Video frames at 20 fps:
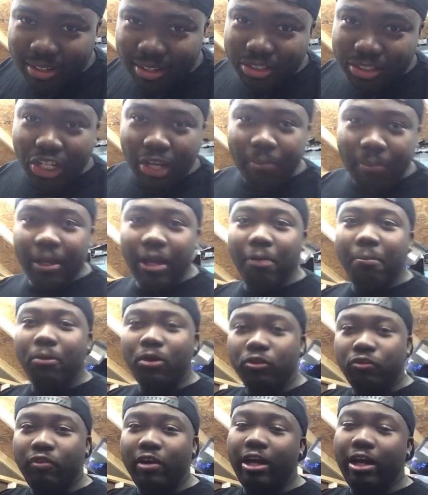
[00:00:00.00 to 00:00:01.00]
JBL
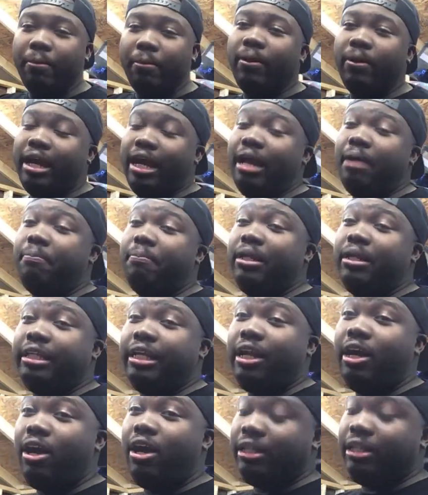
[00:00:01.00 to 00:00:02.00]
most valuable. Hey, I bet
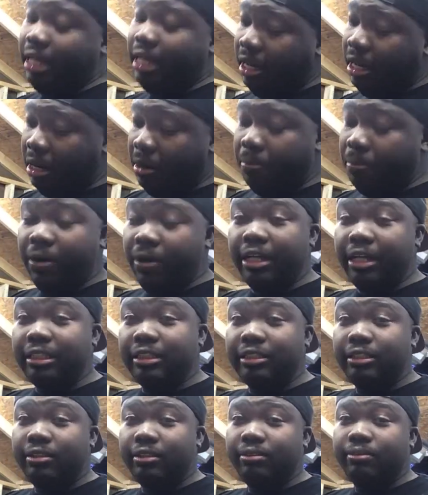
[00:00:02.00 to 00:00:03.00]
they are at that kind of price.
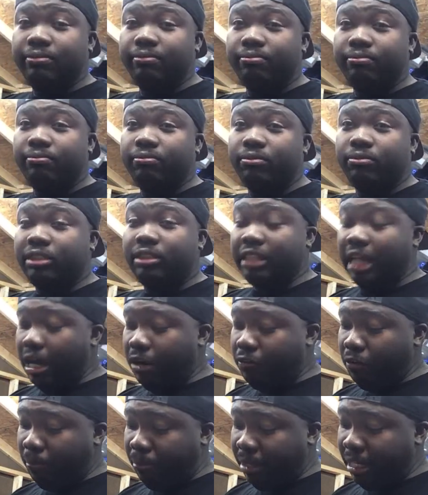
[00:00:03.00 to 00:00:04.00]
Stock
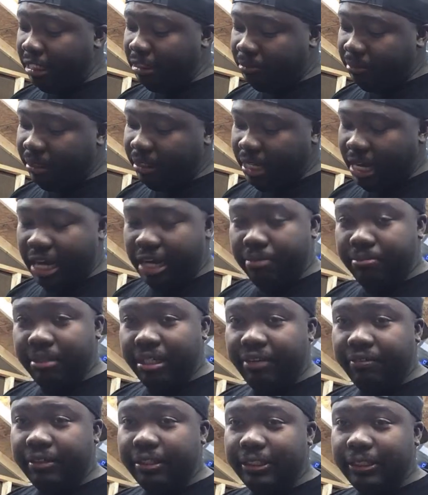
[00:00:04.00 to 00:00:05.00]
replacement? I can
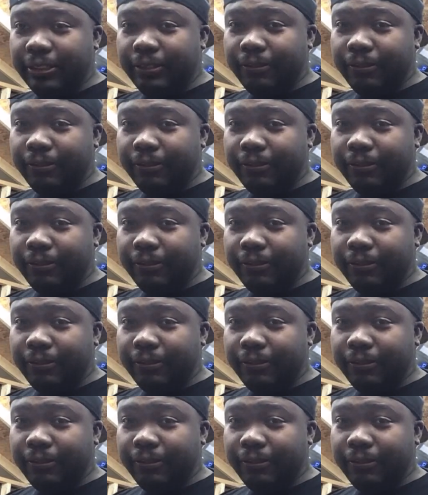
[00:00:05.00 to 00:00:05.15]
believe it.